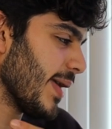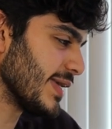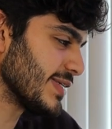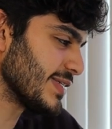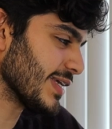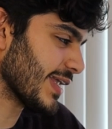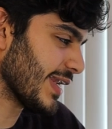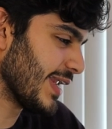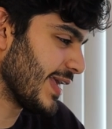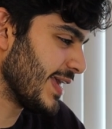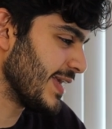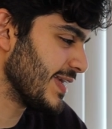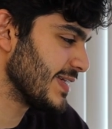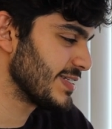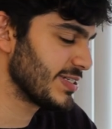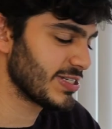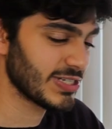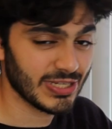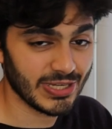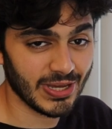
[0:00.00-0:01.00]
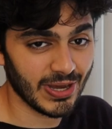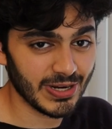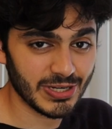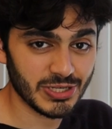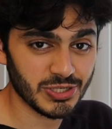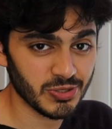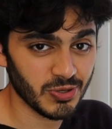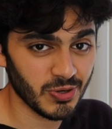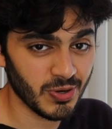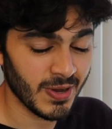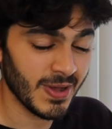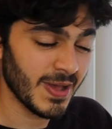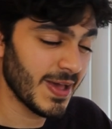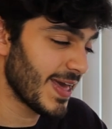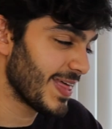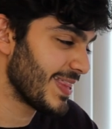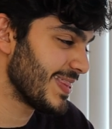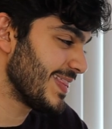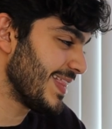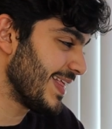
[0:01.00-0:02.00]
basically, just to cut it short,
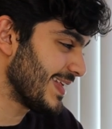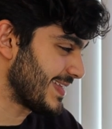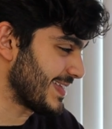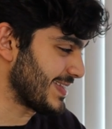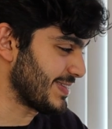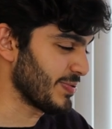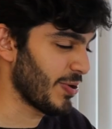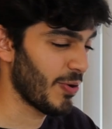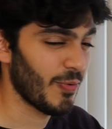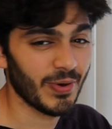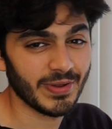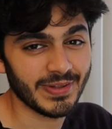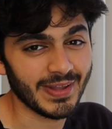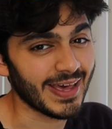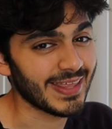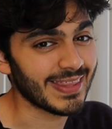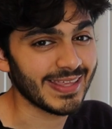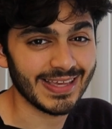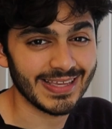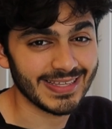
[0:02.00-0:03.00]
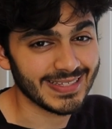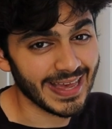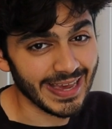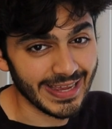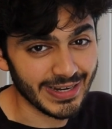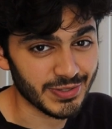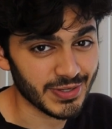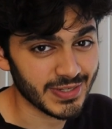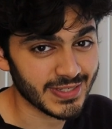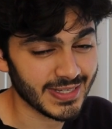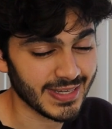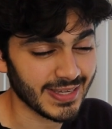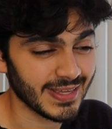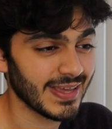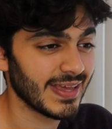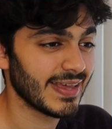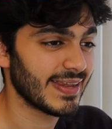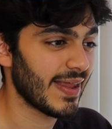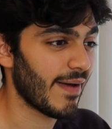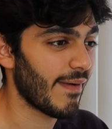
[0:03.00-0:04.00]
this is not one that I think is that interesting.
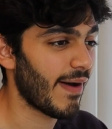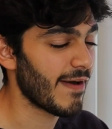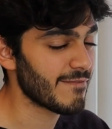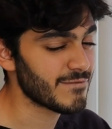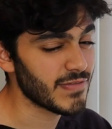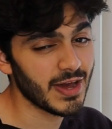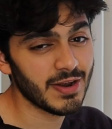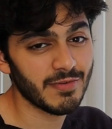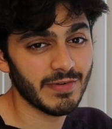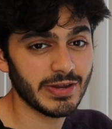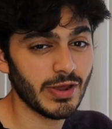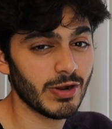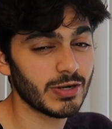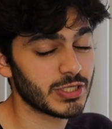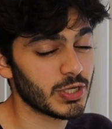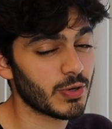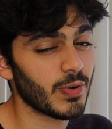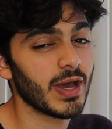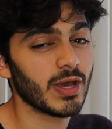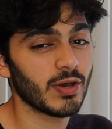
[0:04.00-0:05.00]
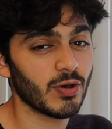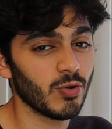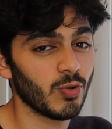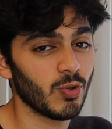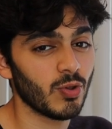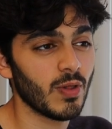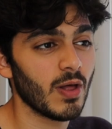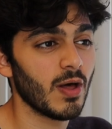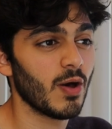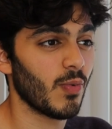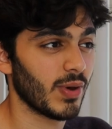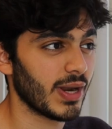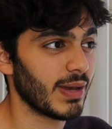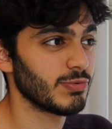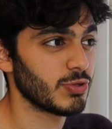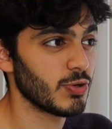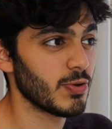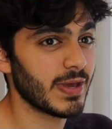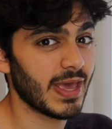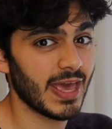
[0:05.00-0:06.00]
Now, I find radiology quite cool when
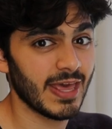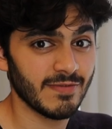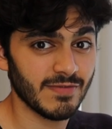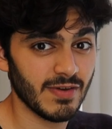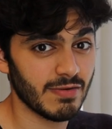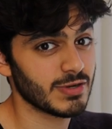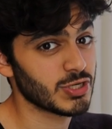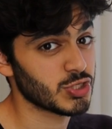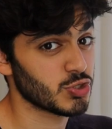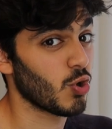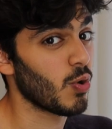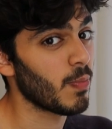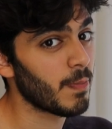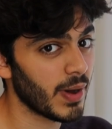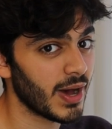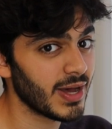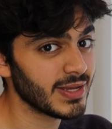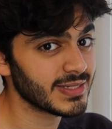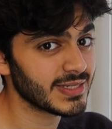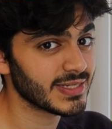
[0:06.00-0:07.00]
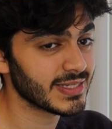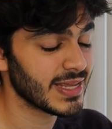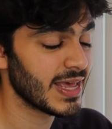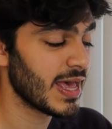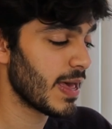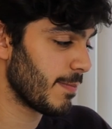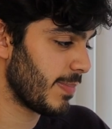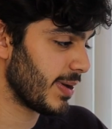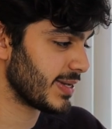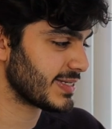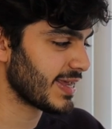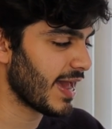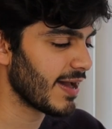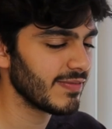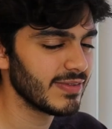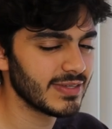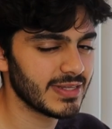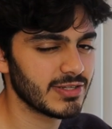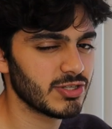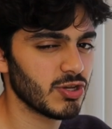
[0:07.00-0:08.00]
I'm doing it in very short bursts, but to
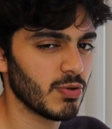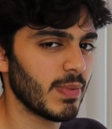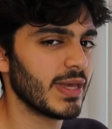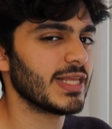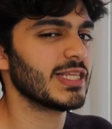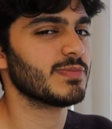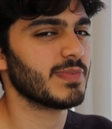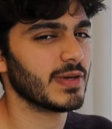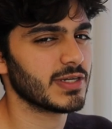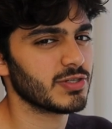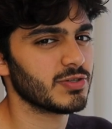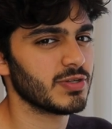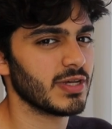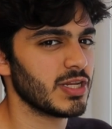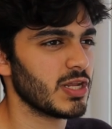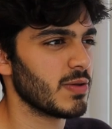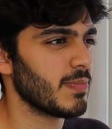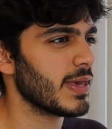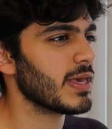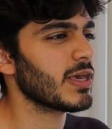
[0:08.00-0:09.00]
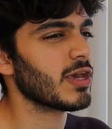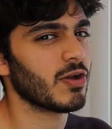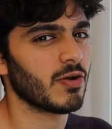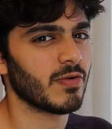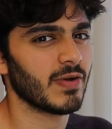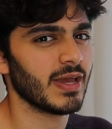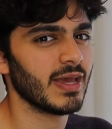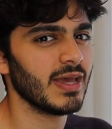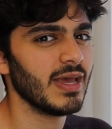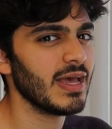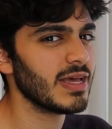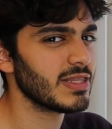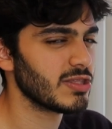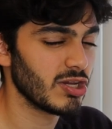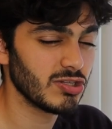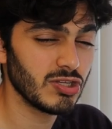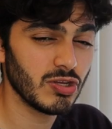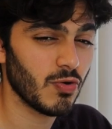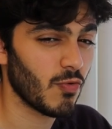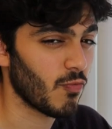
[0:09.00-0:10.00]
have this as your main specialty and your main career
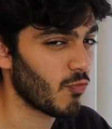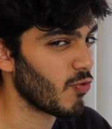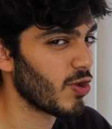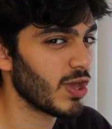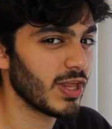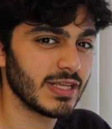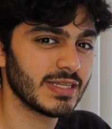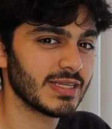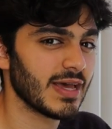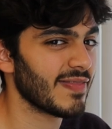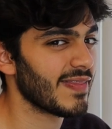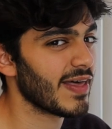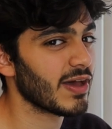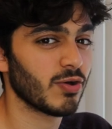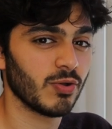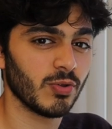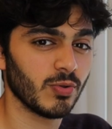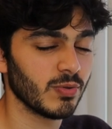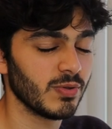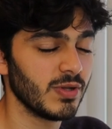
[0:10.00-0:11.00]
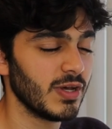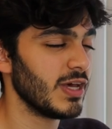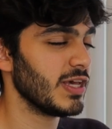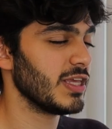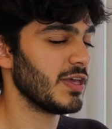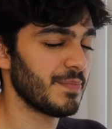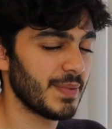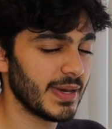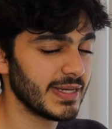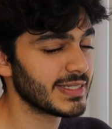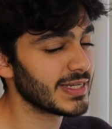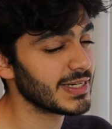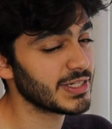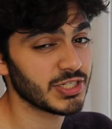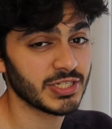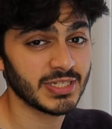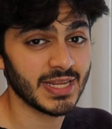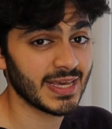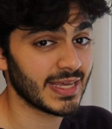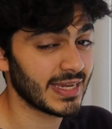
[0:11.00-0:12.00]
doesn't really sound that cool. You're basically
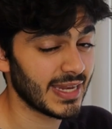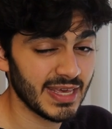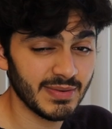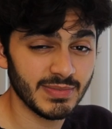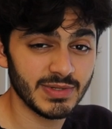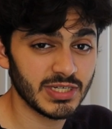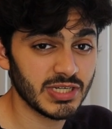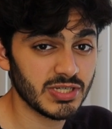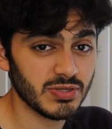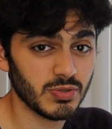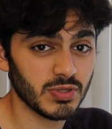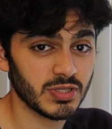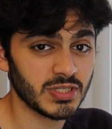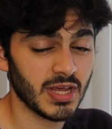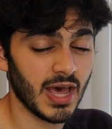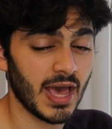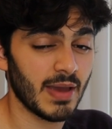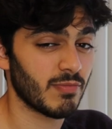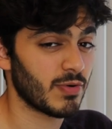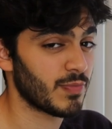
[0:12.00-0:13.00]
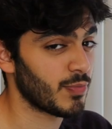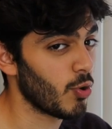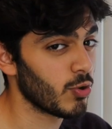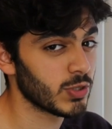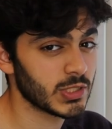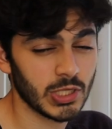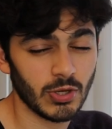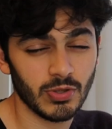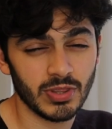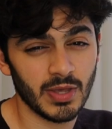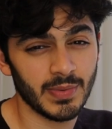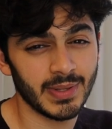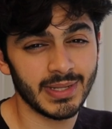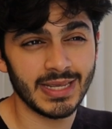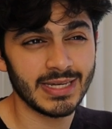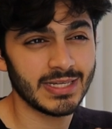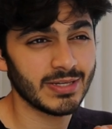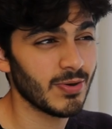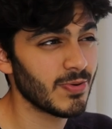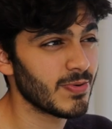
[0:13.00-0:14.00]
just taking images all the time, reporting on them, and
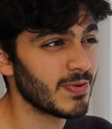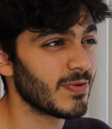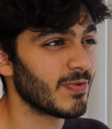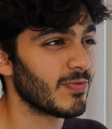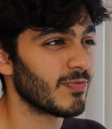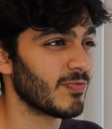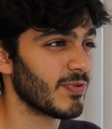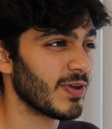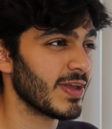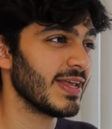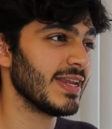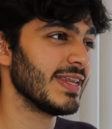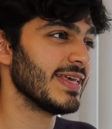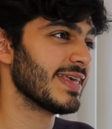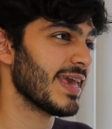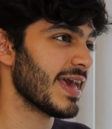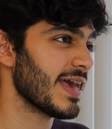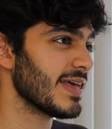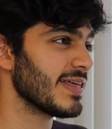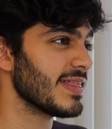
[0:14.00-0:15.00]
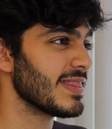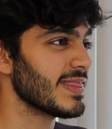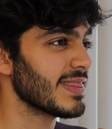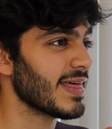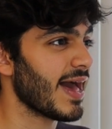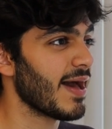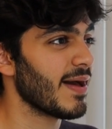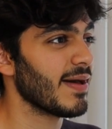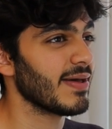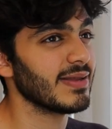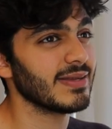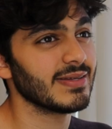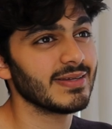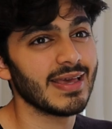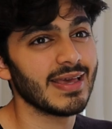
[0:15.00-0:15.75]
they don't really get that